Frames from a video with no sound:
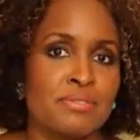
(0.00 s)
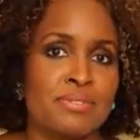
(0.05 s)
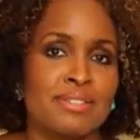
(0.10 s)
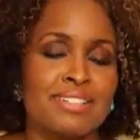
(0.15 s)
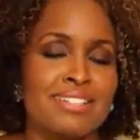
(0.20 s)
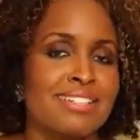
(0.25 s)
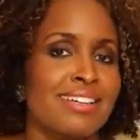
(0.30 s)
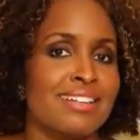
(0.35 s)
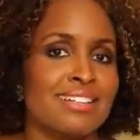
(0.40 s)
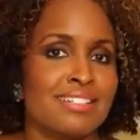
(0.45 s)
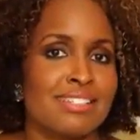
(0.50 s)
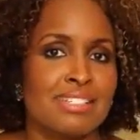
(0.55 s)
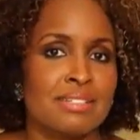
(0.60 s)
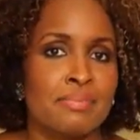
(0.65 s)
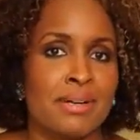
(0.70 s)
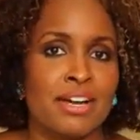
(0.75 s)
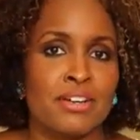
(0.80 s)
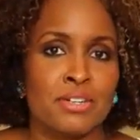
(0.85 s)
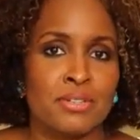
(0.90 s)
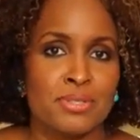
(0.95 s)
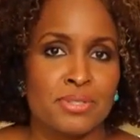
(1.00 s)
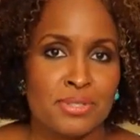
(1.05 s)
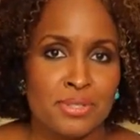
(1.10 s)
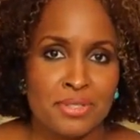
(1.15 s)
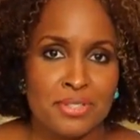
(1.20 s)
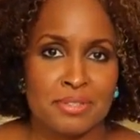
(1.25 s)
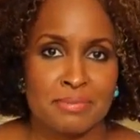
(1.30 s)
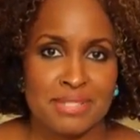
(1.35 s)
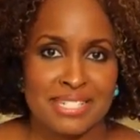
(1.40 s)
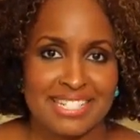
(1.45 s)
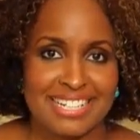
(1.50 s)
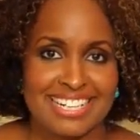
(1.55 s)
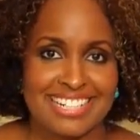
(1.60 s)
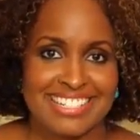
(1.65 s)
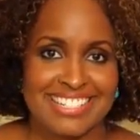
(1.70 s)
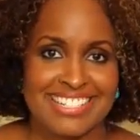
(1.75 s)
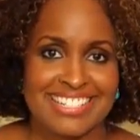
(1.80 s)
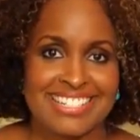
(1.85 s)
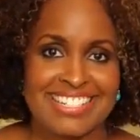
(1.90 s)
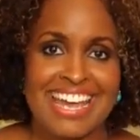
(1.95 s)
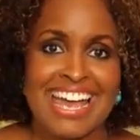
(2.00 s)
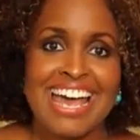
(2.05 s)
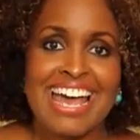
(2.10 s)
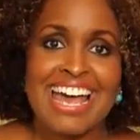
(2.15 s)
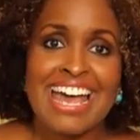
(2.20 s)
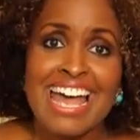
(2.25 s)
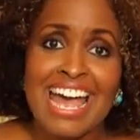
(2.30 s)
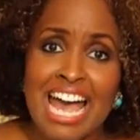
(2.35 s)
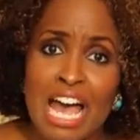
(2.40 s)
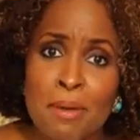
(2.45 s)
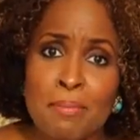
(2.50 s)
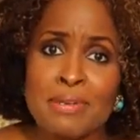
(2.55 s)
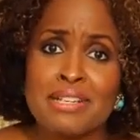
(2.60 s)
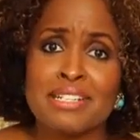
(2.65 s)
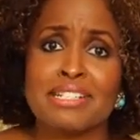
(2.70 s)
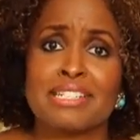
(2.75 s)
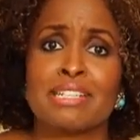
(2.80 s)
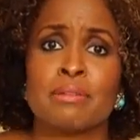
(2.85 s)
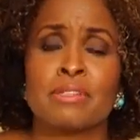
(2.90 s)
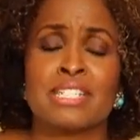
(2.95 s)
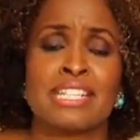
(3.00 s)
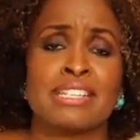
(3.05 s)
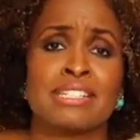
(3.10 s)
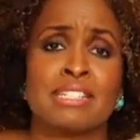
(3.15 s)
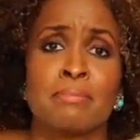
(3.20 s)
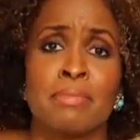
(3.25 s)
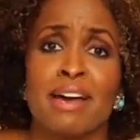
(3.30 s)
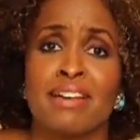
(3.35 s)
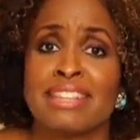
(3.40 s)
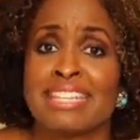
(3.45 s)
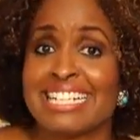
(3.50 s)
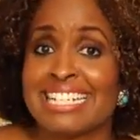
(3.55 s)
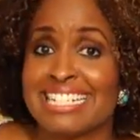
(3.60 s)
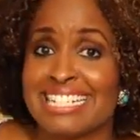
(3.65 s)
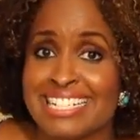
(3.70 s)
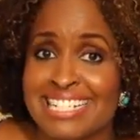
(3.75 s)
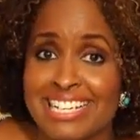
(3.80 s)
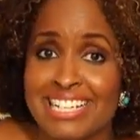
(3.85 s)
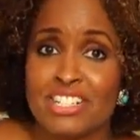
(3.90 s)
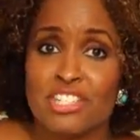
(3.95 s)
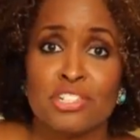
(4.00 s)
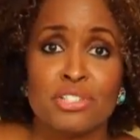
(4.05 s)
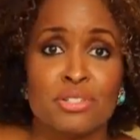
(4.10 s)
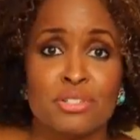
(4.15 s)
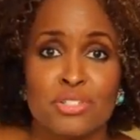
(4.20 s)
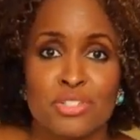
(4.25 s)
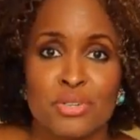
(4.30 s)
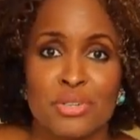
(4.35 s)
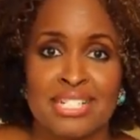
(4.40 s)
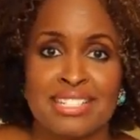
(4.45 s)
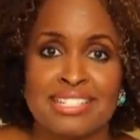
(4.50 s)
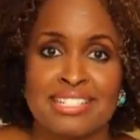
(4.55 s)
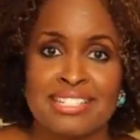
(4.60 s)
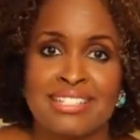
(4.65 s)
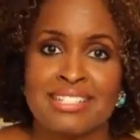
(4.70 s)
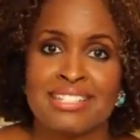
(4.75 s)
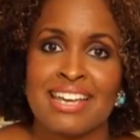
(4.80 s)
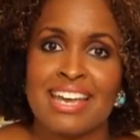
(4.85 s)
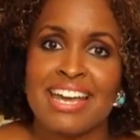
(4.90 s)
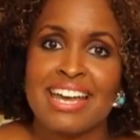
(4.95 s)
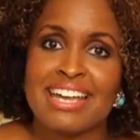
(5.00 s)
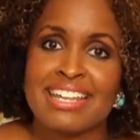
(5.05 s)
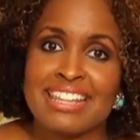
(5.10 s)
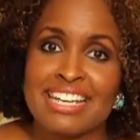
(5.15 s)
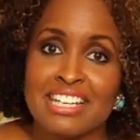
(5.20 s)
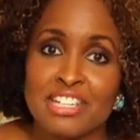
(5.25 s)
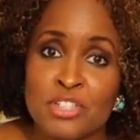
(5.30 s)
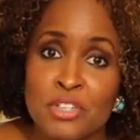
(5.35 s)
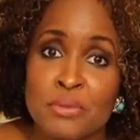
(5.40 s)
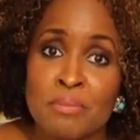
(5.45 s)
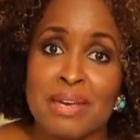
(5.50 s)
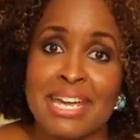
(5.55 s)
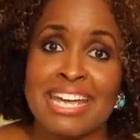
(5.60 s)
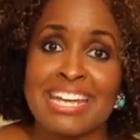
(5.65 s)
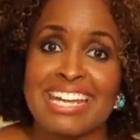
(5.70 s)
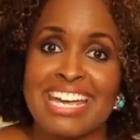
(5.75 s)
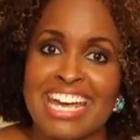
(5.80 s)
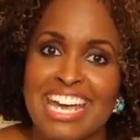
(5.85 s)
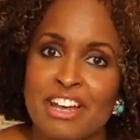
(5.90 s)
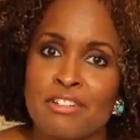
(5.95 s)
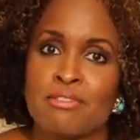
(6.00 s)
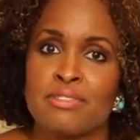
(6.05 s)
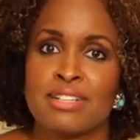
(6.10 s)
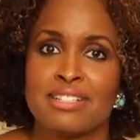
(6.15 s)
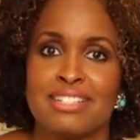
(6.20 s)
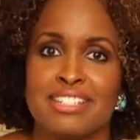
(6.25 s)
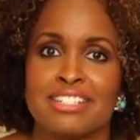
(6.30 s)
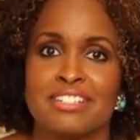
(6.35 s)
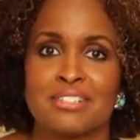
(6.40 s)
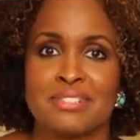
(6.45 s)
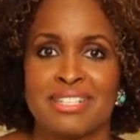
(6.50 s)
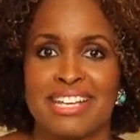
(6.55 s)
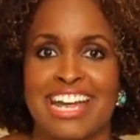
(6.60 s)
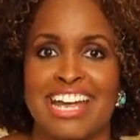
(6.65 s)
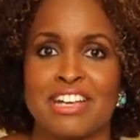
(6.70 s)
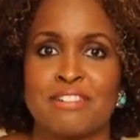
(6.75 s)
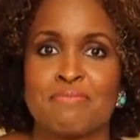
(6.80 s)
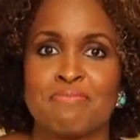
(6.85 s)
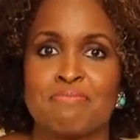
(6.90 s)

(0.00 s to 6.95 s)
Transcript: is really not just about your circumstances. Happiness is about the intentional choices that you make every single day.